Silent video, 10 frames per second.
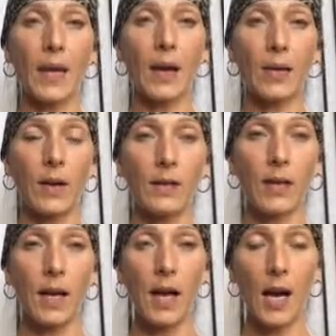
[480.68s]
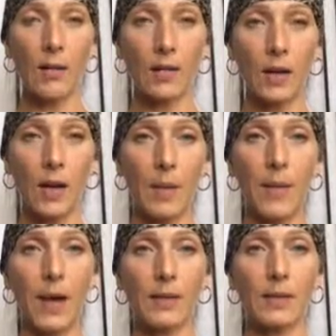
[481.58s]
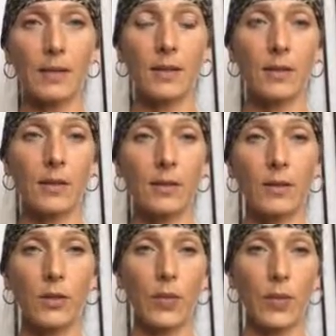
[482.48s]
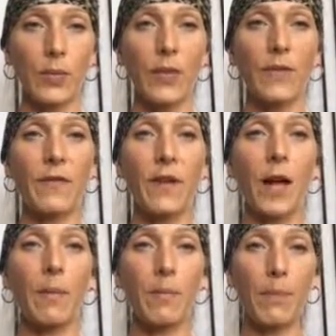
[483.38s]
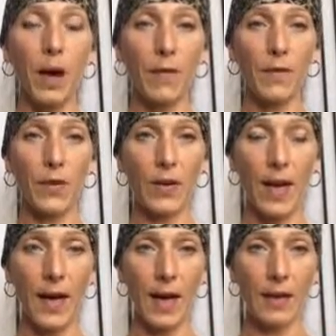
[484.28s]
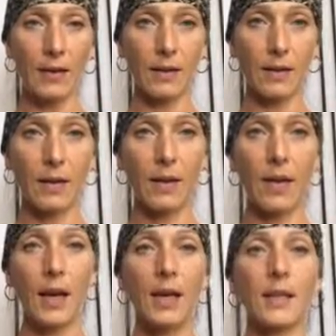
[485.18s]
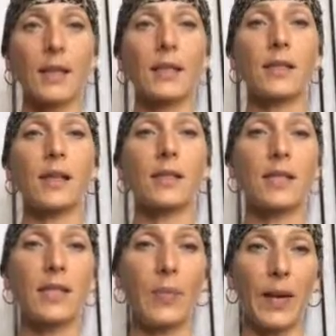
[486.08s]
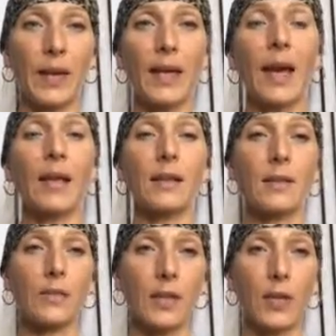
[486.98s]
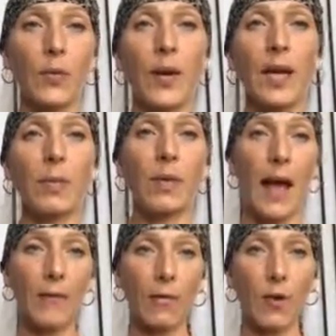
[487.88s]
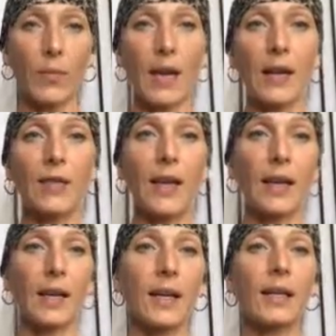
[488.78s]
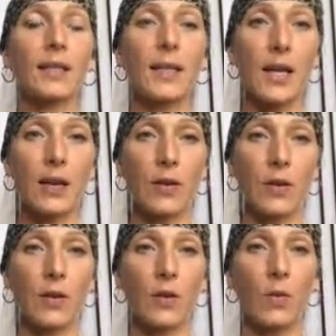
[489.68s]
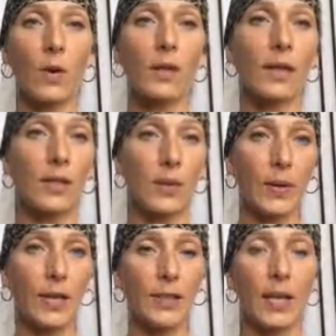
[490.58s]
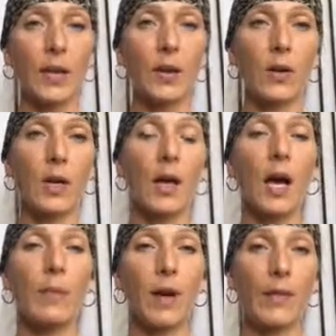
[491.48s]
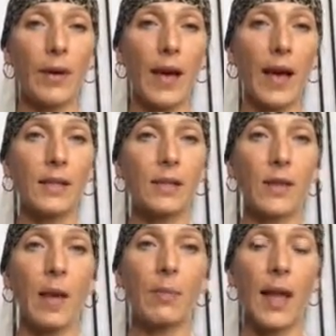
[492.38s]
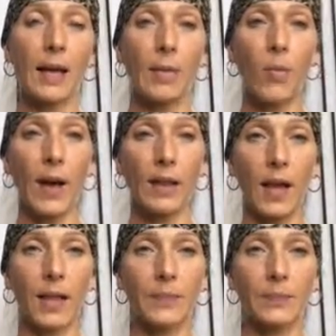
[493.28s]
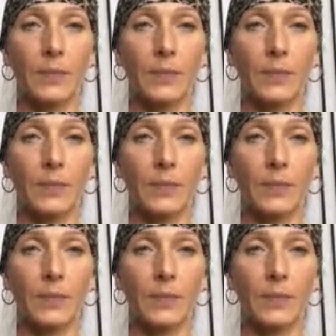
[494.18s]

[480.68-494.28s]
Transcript: down, and it's going to hover about 2 or 3 feet above your head. And it's going to start to spin again. So it's going to create a platform, kind of like a container or a lid to a container above your head. So that platinum white light.